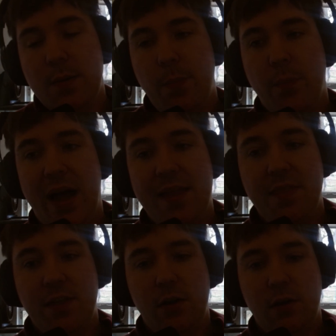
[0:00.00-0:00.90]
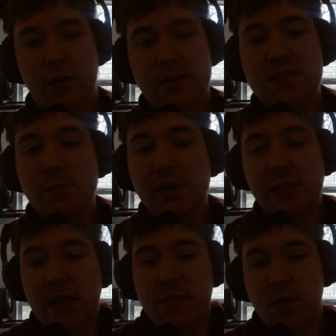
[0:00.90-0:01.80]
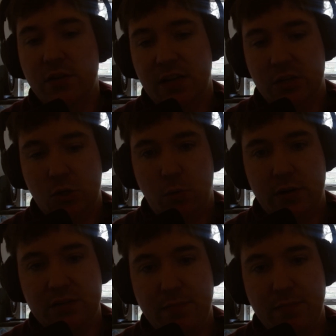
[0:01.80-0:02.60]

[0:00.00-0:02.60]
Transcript: But they're typically in those kind of stories,